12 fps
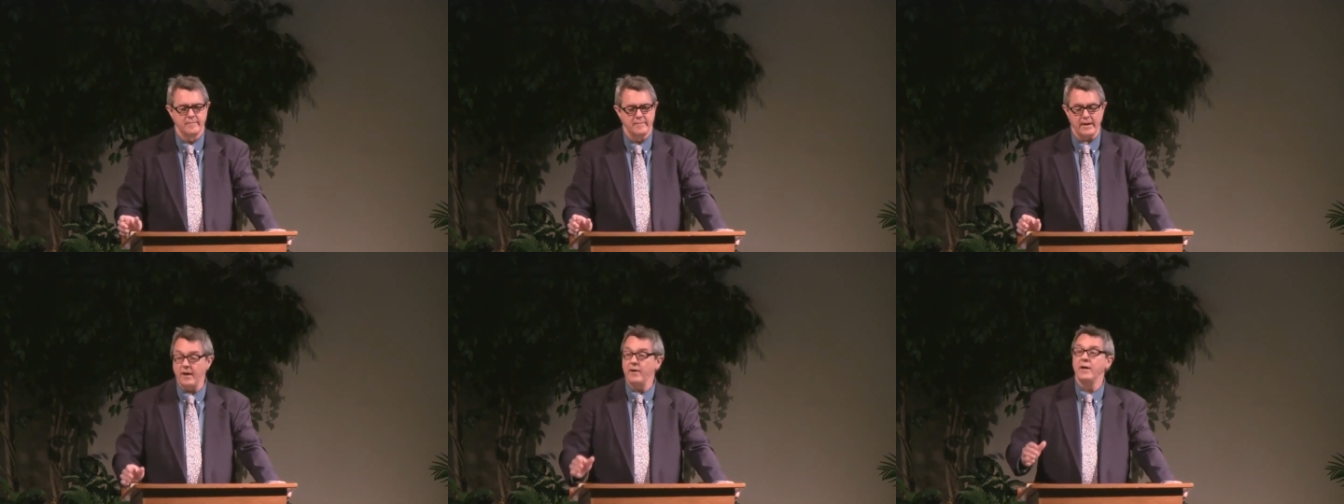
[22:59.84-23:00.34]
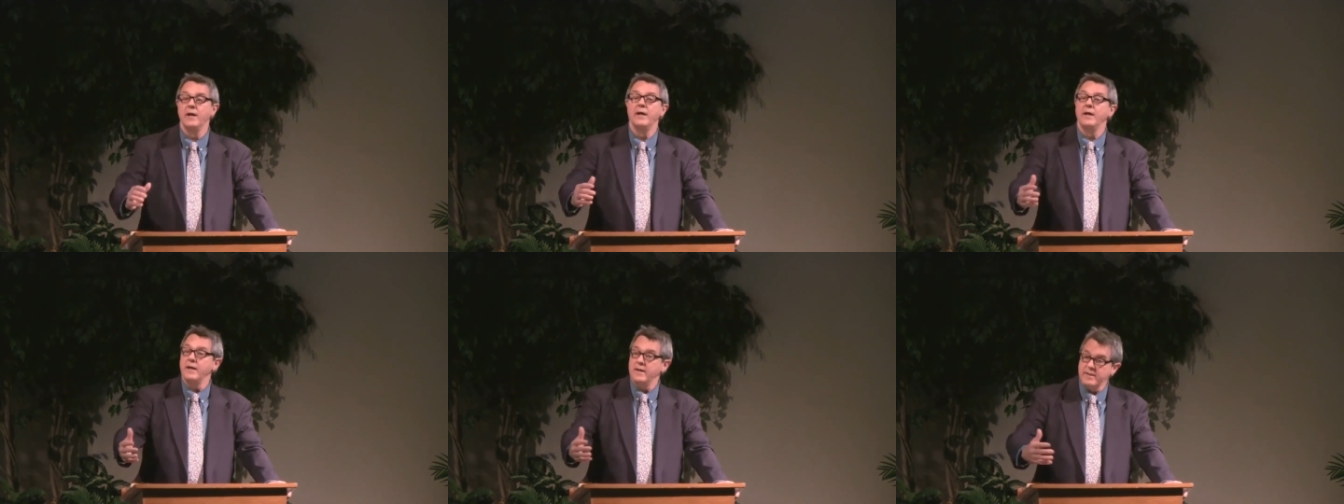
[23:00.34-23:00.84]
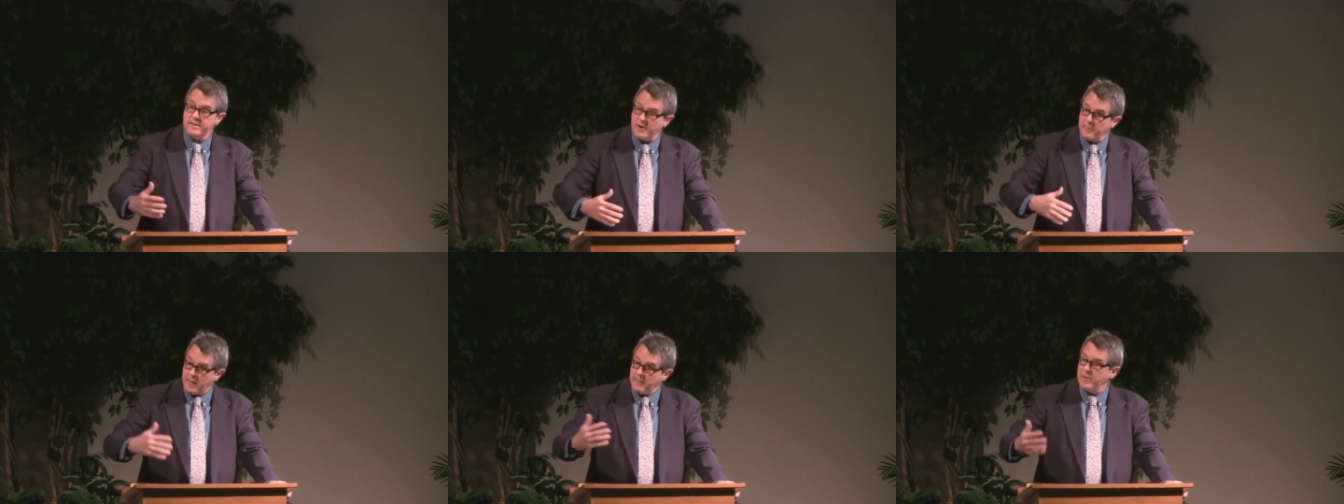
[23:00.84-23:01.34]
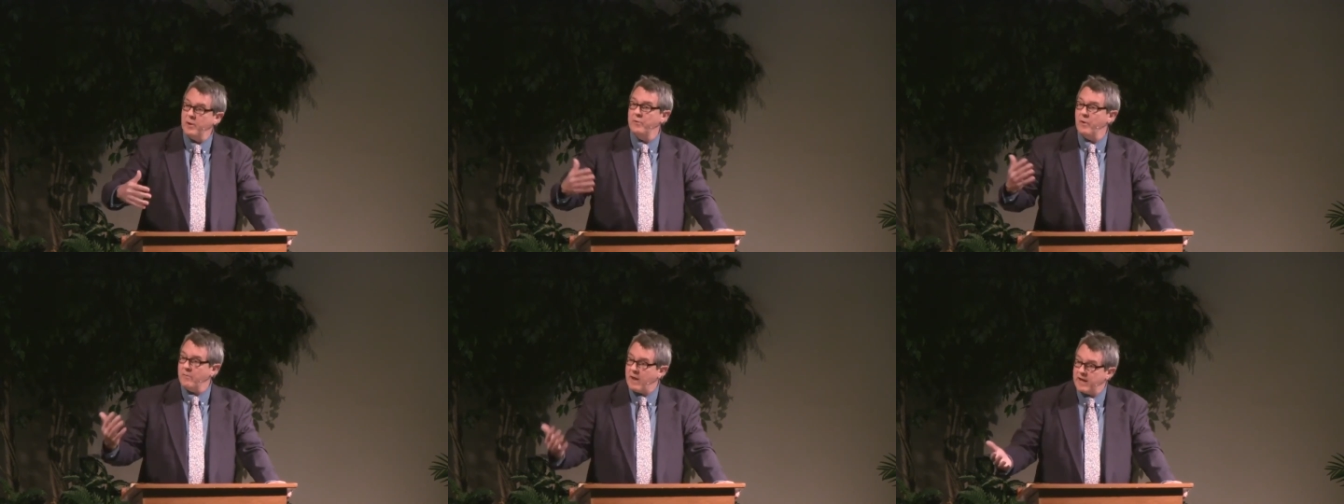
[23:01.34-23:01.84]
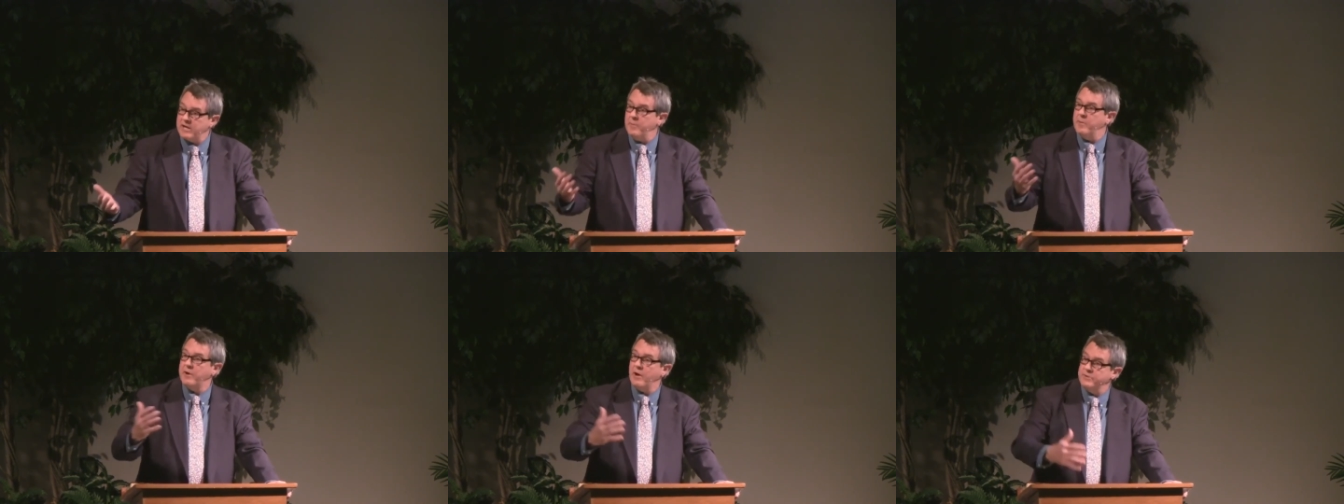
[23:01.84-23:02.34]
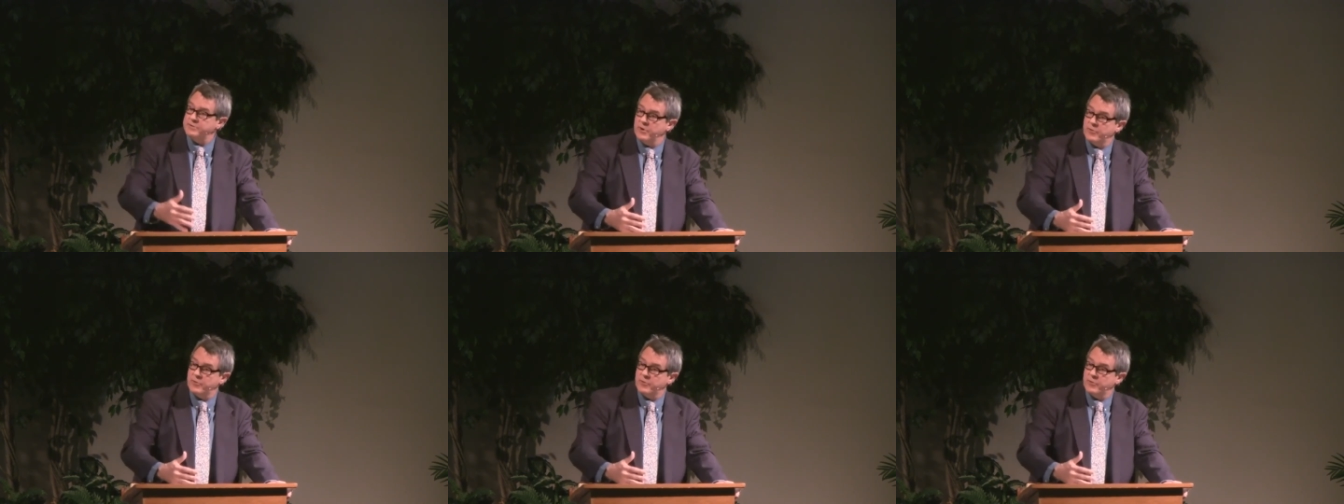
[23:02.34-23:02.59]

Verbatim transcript: Now, there are people who don't like you because you're